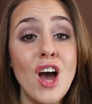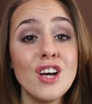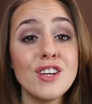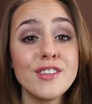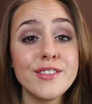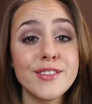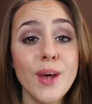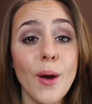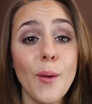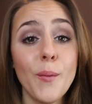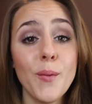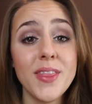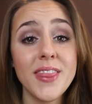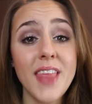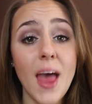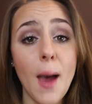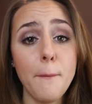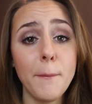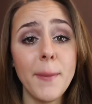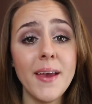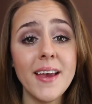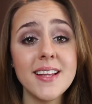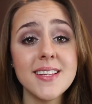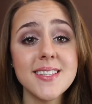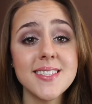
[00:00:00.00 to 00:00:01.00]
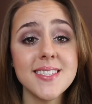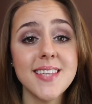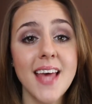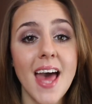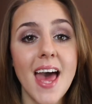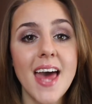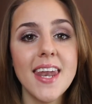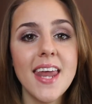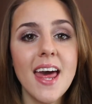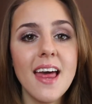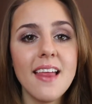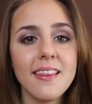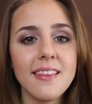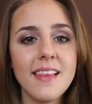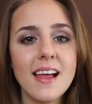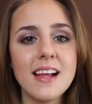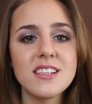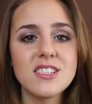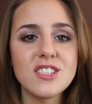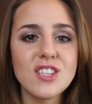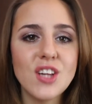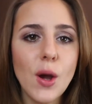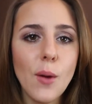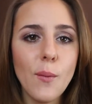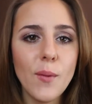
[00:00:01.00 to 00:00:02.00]
So with that being said,
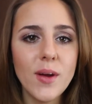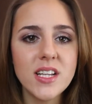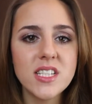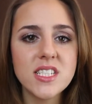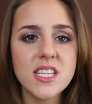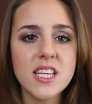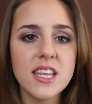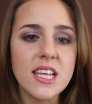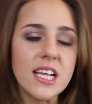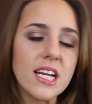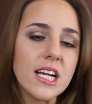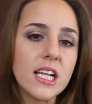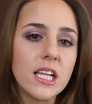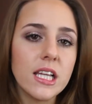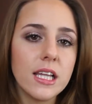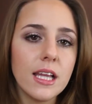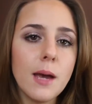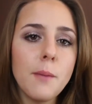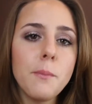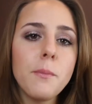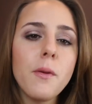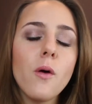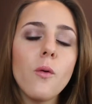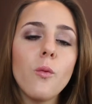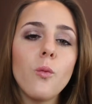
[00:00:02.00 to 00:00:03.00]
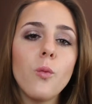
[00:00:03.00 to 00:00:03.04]
let's go into the clip